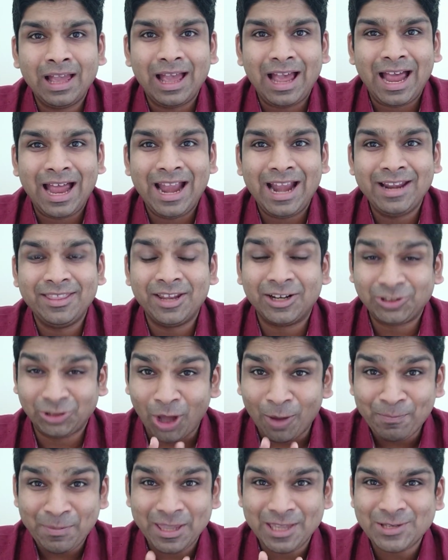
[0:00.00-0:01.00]
And the
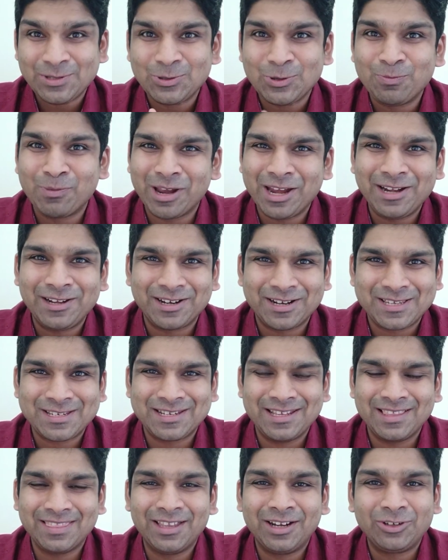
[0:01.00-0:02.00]
topic is super
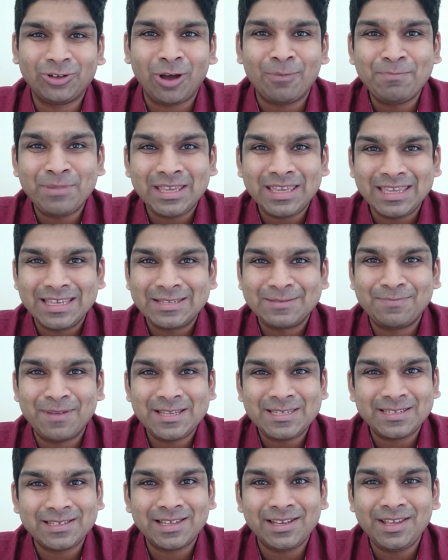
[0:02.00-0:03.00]
interesting. The topic is
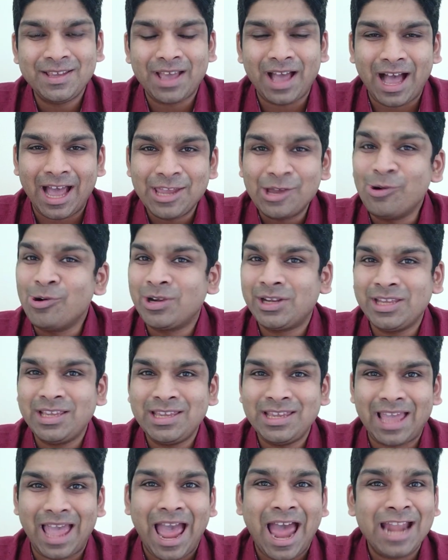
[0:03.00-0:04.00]
basically
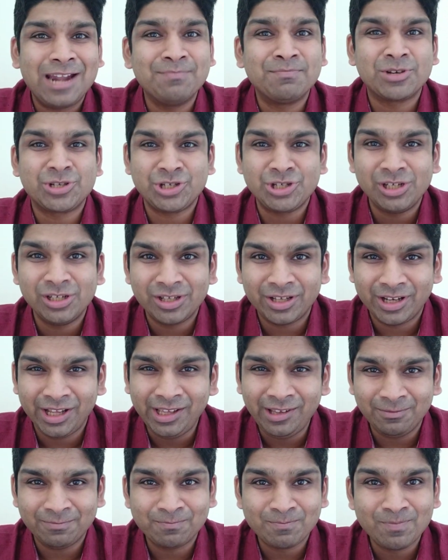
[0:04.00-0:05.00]
IoT and machine
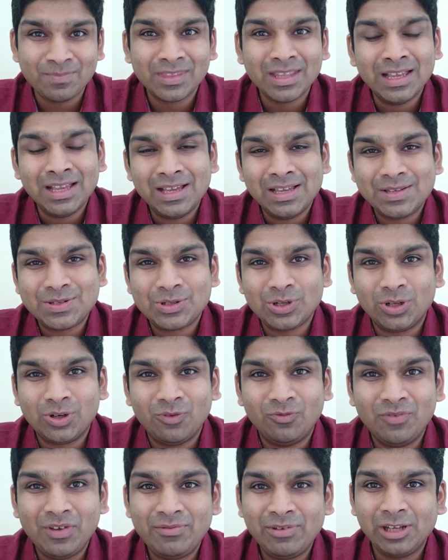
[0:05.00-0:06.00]
learning
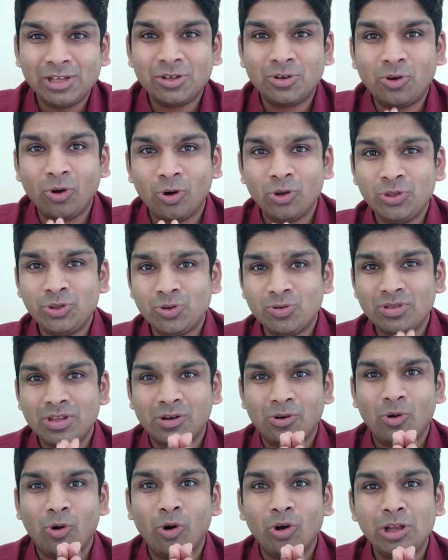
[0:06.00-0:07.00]
so we will go through
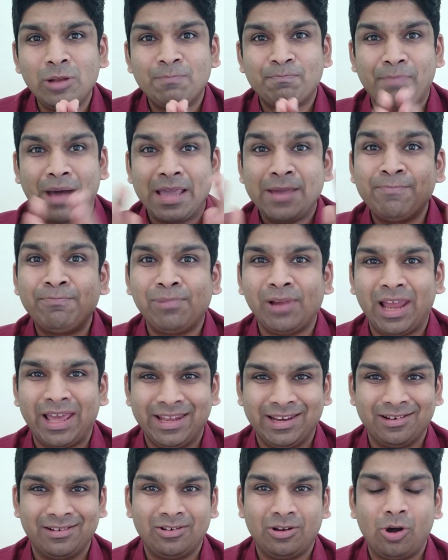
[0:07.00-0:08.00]
the whole
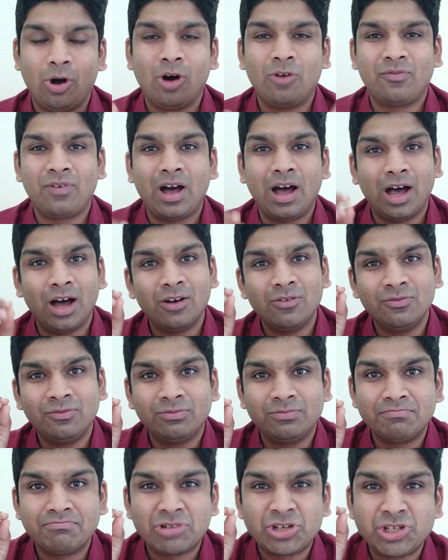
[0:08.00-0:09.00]
pipeline of how
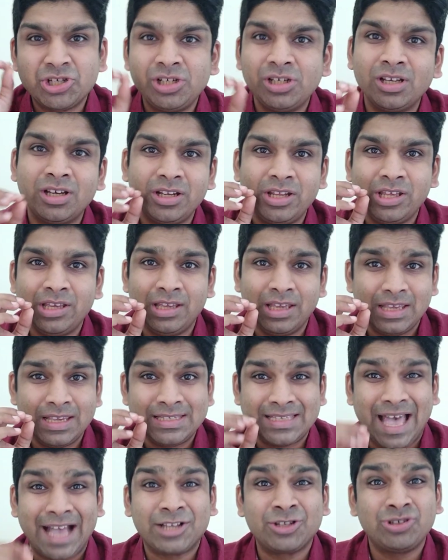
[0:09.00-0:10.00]
machine learning
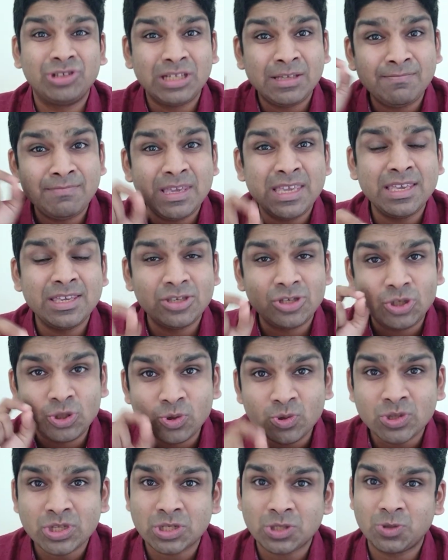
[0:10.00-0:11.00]
is actually being
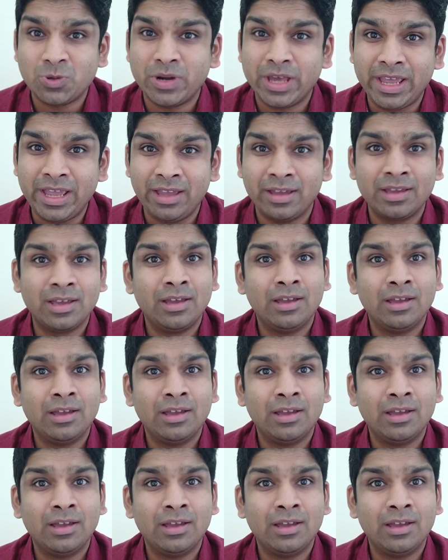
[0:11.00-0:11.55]
used today